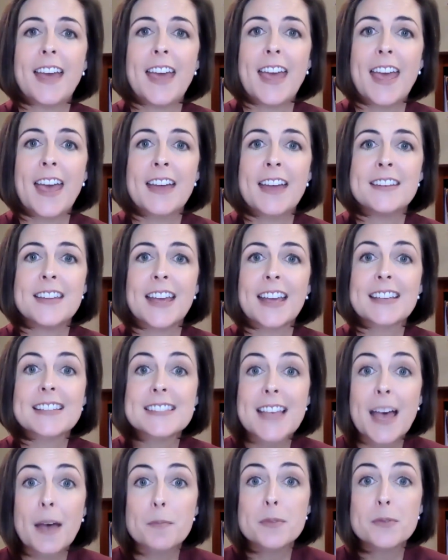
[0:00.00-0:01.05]
and
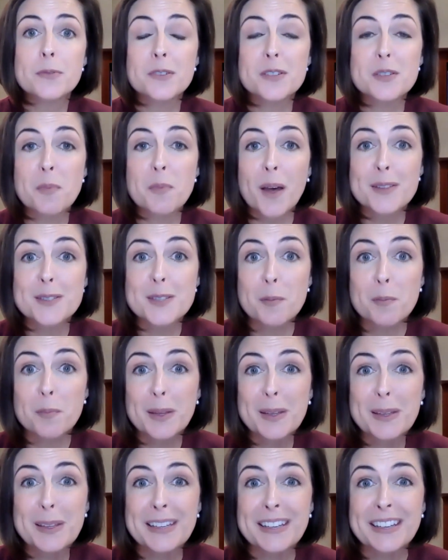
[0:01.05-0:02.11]
accept
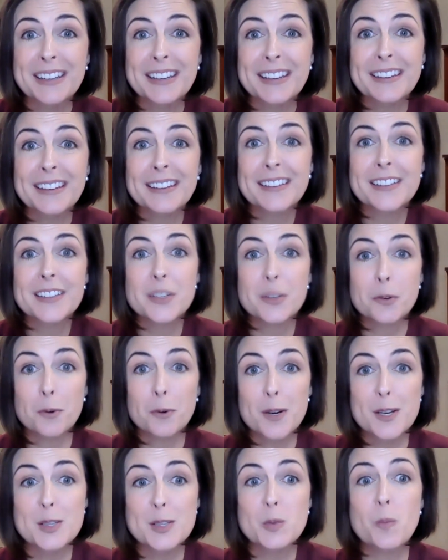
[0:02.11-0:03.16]
responsibility to
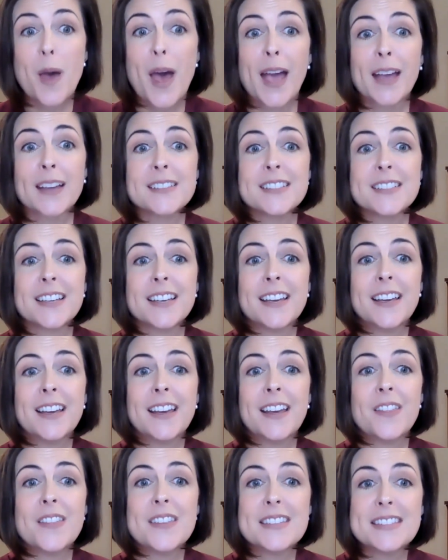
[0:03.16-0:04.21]
respect
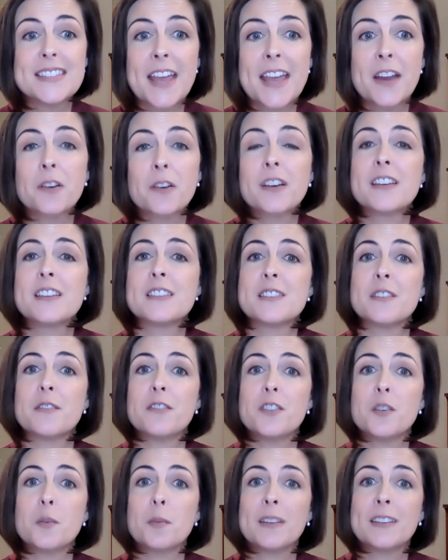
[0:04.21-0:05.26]
the sacredness of
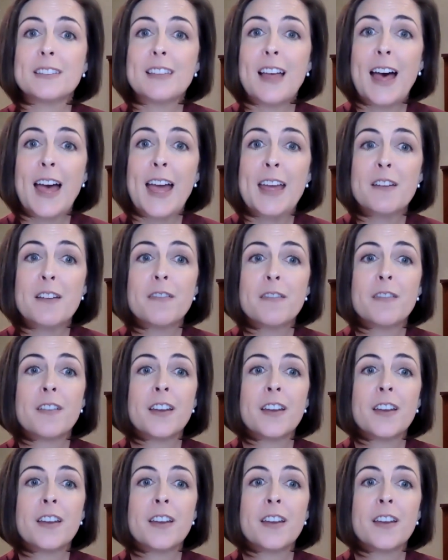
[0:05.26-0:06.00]
human life,